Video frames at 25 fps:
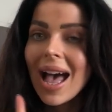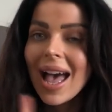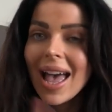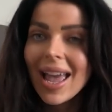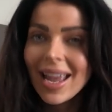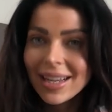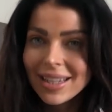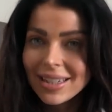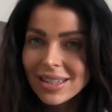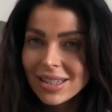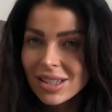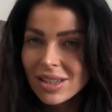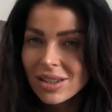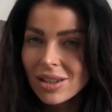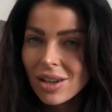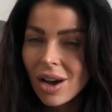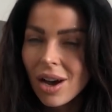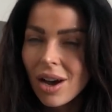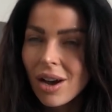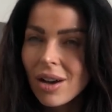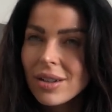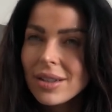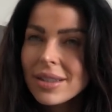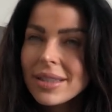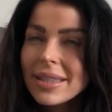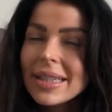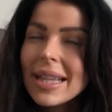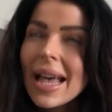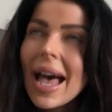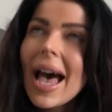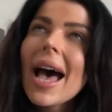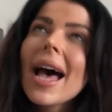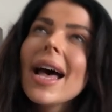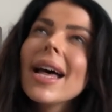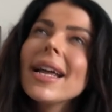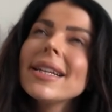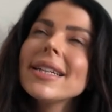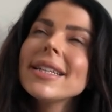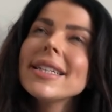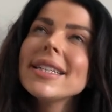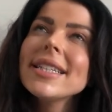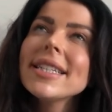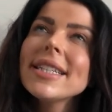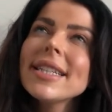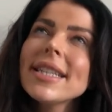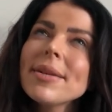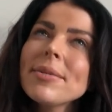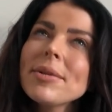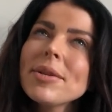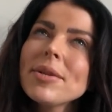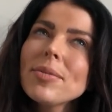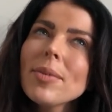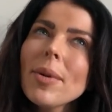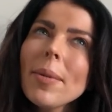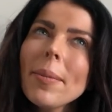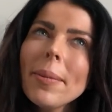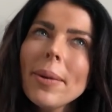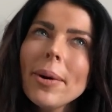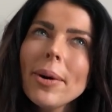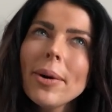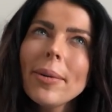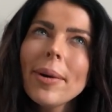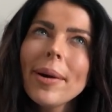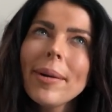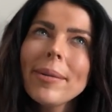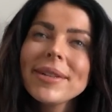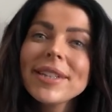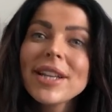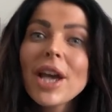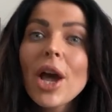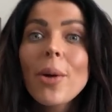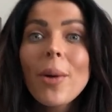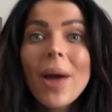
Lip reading: ASOS, and there was one more, where was it?